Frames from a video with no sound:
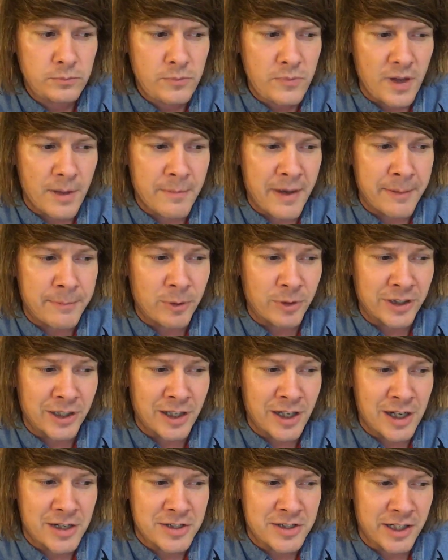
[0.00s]
maybe when The
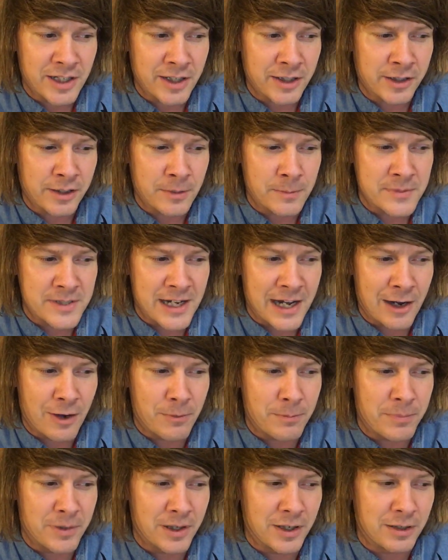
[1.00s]
Last Jedi comes
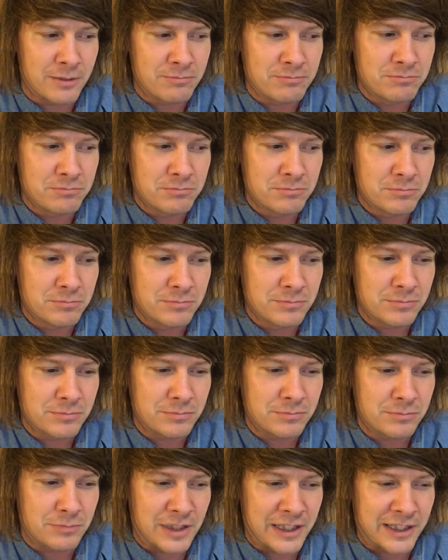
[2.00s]
out, but
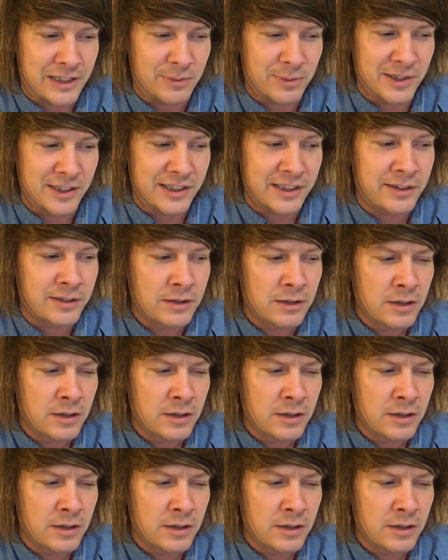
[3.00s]
equally,